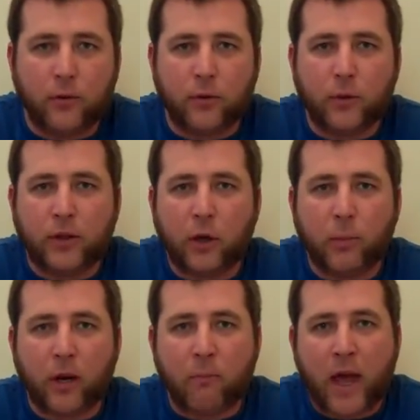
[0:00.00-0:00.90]
do a little
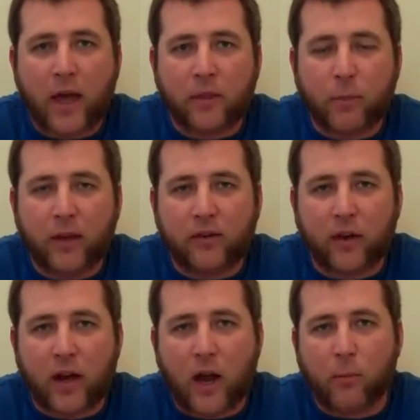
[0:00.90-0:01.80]
bit of math based
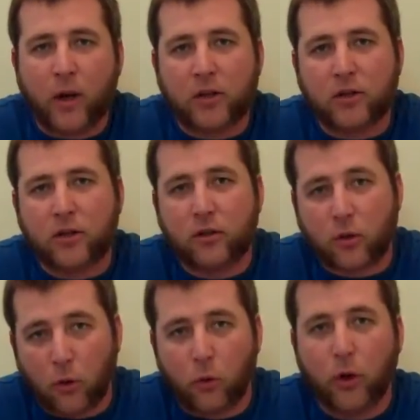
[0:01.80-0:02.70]
on how much
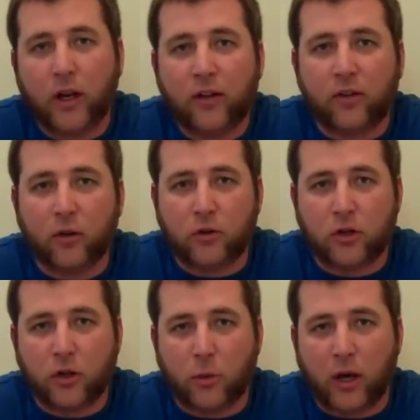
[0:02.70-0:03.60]
total working
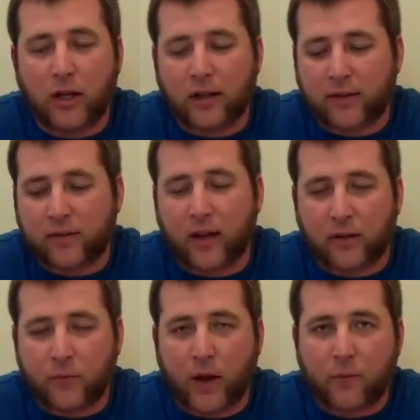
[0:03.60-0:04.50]
solution you want. Let's say
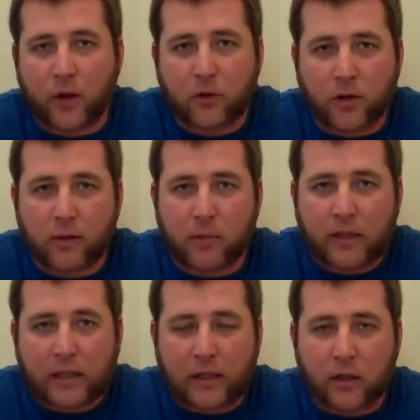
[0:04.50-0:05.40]
it's 500
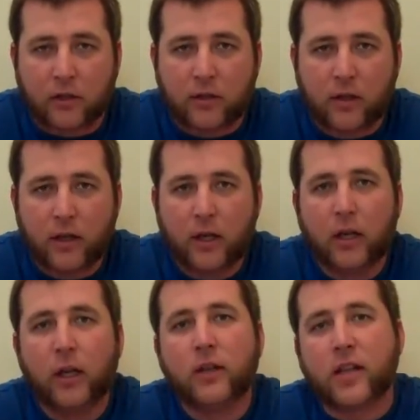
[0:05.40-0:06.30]
milliliters,
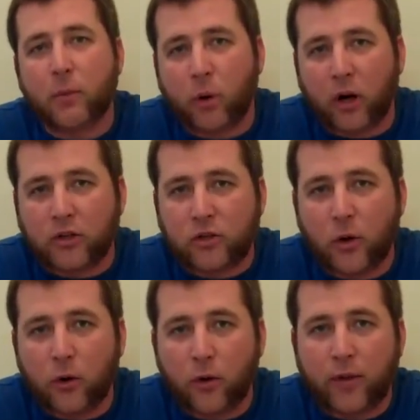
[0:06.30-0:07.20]
10 parts
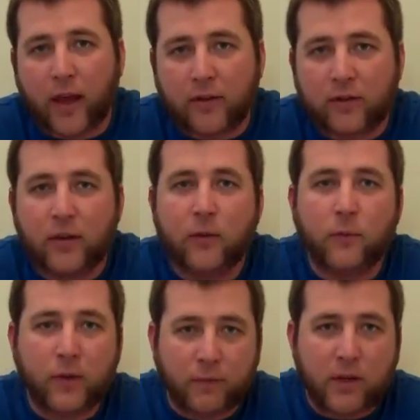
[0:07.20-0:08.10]
total, that's
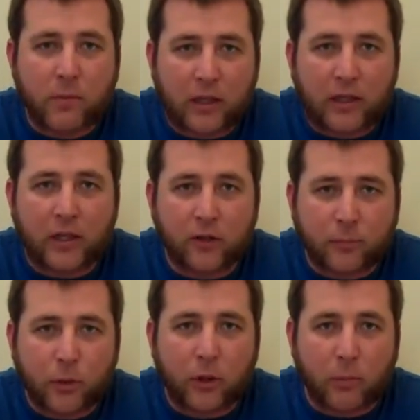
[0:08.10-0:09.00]
50
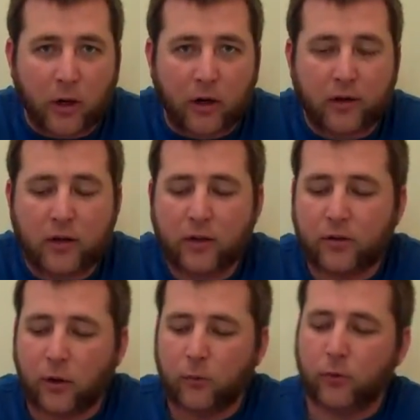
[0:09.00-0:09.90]
milliliters per part.
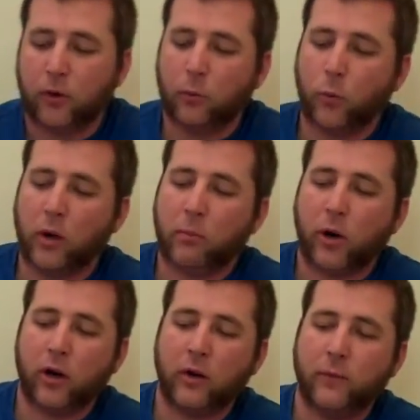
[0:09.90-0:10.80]
So for 1
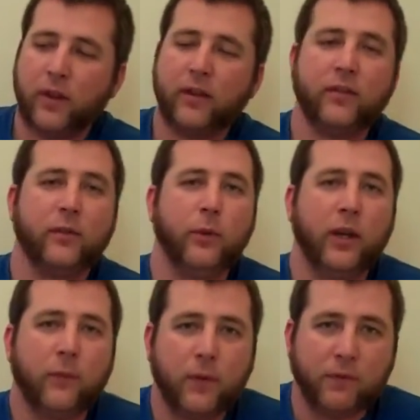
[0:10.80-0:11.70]
part of this, we
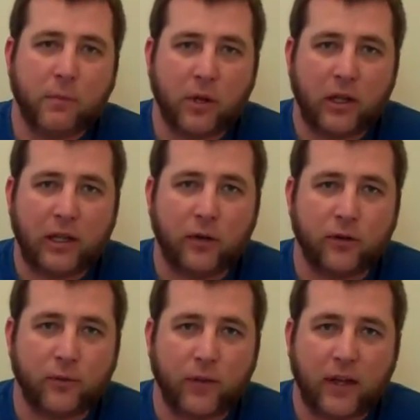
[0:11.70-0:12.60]
get 50
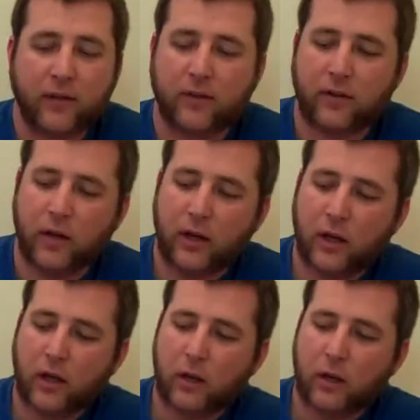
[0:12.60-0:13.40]
milliliters of this